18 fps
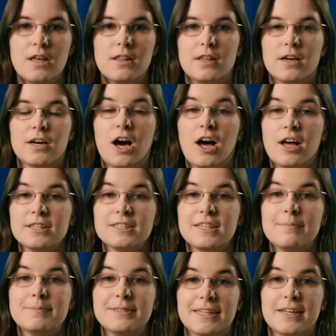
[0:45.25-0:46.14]
The
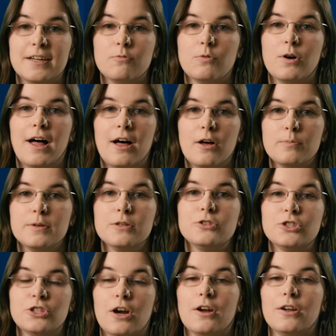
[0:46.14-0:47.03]
concepts in it will help you
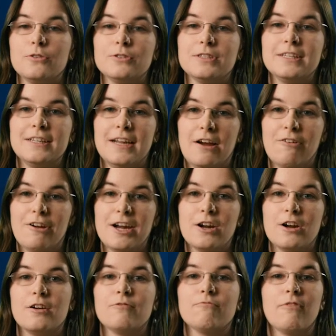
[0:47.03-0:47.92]
start using
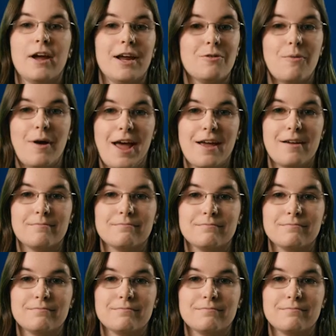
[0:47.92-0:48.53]
Narrator right away.